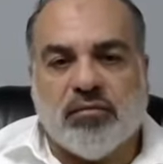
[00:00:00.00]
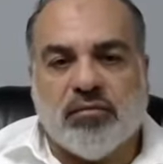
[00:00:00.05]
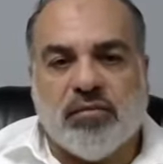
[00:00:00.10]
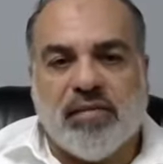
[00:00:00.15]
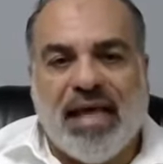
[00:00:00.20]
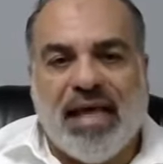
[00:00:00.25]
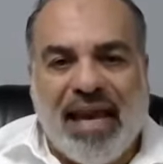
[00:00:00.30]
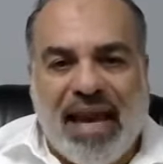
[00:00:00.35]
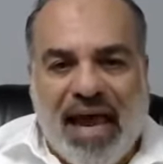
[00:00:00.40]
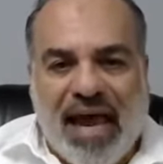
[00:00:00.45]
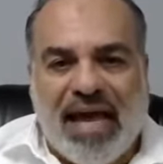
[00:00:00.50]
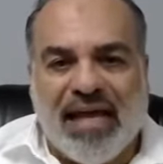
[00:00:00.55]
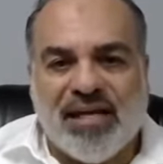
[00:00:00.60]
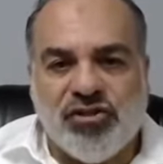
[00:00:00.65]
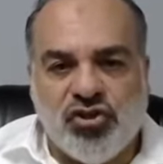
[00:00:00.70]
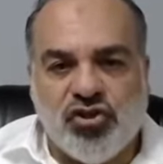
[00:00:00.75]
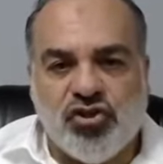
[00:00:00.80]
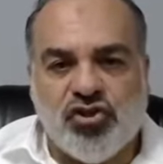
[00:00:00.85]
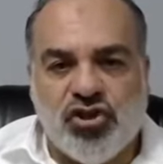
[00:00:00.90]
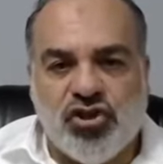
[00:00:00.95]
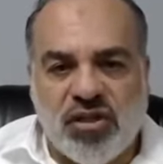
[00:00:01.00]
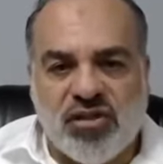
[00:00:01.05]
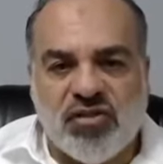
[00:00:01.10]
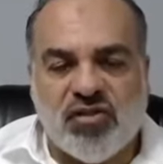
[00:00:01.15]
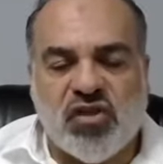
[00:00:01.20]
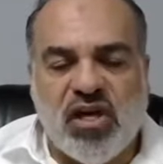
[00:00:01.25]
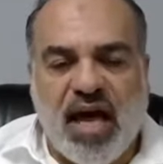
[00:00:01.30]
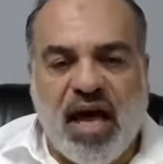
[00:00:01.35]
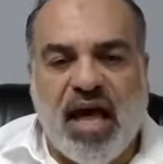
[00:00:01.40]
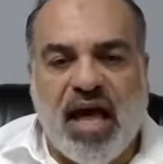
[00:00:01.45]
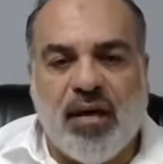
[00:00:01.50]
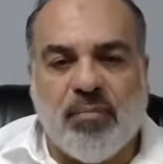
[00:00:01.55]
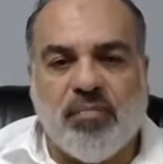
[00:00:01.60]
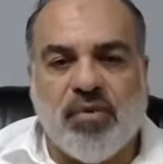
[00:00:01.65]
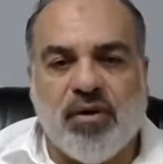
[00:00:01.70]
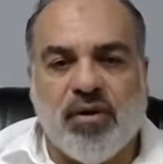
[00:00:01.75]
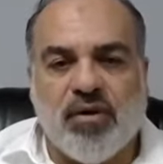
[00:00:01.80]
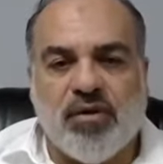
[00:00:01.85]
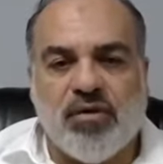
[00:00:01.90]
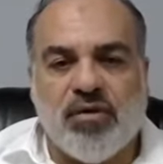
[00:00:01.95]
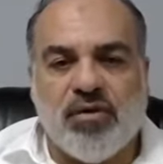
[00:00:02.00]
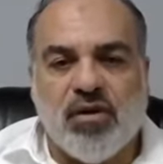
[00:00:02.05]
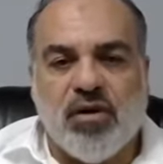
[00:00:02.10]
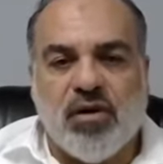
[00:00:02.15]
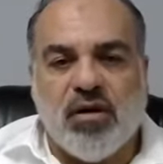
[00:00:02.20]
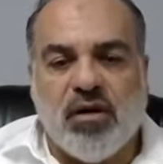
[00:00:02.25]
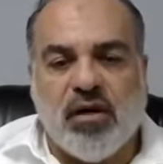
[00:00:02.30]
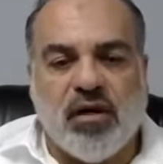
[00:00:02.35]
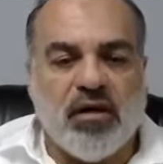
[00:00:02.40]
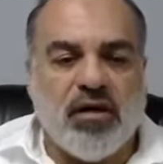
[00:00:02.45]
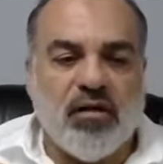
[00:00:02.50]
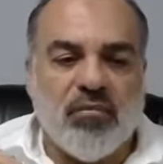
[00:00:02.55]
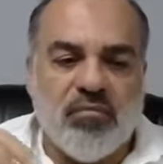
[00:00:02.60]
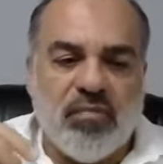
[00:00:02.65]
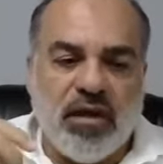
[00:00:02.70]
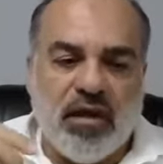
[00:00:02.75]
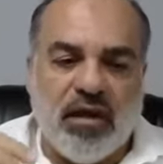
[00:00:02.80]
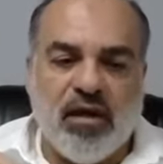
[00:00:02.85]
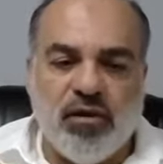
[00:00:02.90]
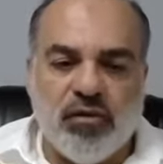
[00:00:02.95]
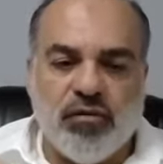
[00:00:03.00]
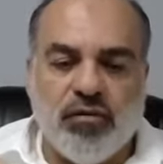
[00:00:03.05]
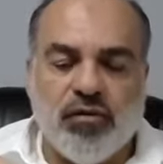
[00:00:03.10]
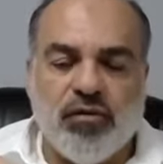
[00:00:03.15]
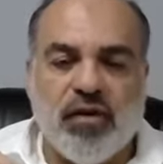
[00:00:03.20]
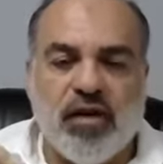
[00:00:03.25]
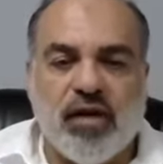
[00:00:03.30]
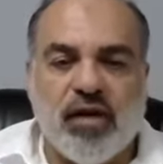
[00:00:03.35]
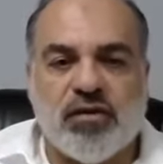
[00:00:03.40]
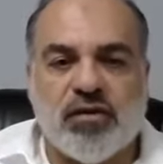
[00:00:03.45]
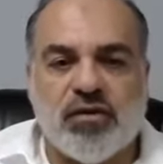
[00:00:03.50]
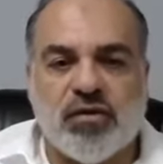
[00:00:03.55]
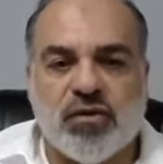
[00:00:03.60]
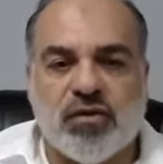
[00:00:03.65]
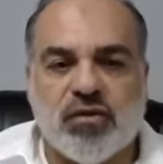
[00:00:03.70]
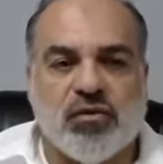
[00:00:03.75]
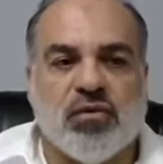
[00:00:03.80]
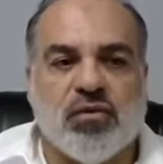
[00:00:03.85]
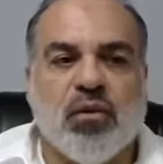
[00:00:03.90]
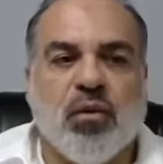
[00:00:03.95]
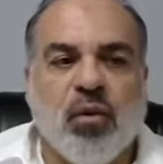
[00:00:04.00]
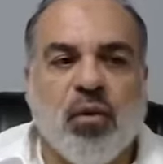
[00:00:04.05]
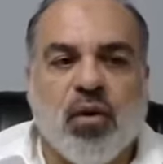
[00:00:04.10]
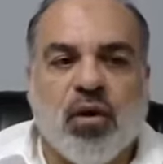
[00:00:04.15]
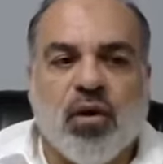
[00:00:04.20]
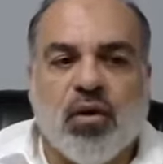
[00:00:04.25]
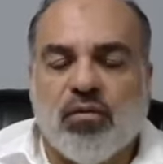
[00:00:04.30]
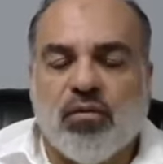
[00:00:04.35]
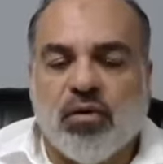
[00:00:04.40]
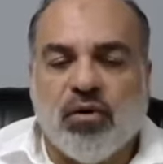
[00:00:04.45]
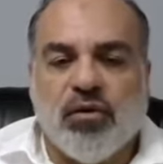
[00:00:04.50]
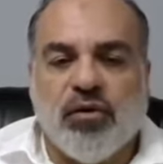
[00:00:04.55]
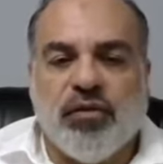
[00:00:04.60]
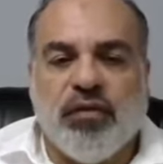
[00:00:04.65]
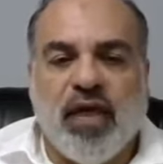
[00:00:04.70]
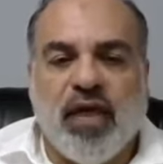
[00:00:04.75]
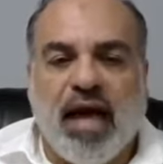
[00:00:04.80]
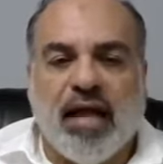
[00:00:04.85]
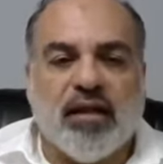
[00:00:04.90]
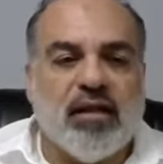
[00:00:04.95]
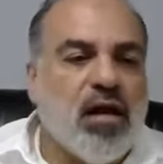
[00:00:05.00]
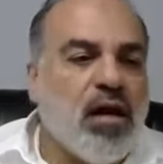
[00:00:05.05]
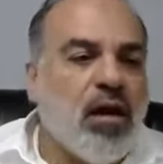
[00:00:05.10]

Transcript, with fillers: that has just happened, it can be either this or could that.